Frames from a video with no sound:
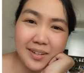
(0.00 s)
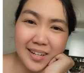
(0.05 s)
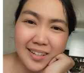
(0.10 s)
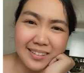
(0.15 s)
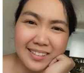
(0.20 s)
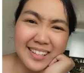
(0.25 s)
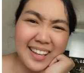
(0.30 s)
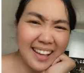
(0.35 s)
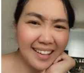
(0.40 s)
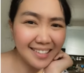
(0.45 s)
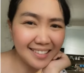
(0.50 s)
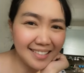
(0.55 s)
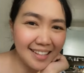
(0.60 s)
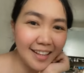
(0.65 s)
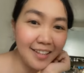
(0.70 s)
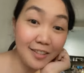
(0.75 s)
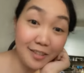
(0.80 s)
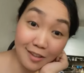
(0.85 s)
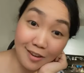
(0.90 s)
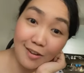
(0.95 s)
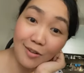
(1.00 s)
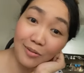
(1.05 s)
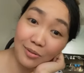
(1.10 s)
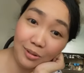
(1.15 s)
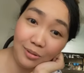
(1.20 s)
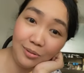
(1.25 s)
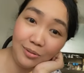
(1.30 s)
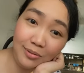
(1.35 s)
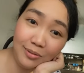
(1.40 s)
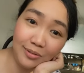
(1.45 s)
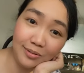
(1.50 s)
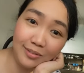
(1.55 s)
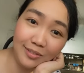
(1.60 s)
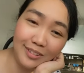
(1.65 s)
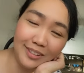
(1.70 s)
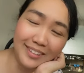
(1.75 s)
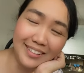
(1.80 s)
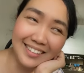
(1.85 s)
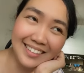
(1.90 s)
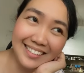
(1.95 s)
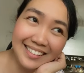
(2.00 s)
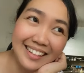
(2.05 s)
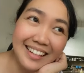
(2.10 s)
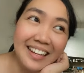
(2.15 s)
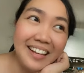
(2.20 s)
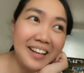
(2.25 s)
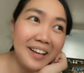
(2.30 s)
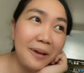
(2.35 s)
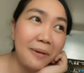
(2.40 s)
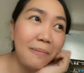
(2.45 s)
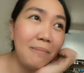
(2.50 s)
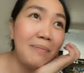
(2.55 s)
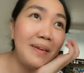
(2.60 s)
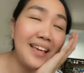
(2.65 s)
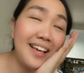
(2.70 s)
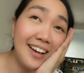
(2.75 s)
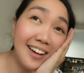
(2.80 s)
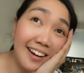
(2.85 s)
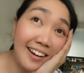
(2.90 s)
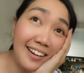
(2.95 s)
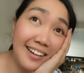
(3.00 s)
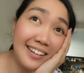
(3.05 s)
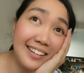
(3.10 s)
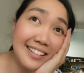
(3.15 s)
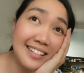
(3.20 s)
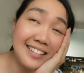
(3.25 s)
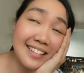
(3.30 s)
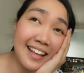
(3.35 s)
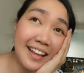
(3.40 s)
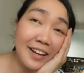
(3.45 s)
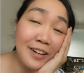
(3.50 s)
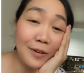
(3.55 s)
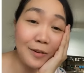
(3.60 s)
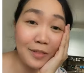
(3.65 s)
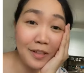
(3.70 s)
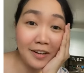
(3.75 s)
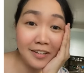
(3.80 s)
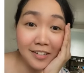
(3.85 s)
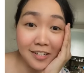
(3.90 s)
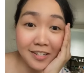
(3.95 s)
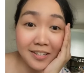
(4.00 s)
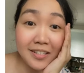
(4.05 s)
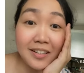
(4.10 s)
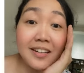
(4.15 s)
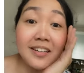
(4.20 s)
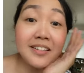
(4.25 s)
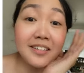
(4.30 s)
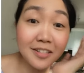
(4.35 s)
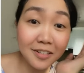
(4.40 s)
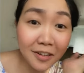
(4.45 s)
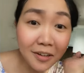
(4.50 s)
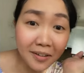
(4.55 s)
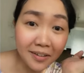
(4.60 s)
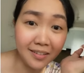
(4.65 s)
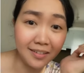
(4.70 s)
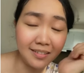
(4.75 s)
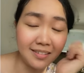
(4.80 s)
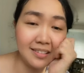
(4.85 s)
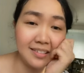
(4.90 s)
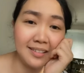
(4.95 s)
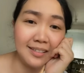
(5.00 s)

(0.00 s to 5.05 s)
Yes and no. Because I know they're just concerned.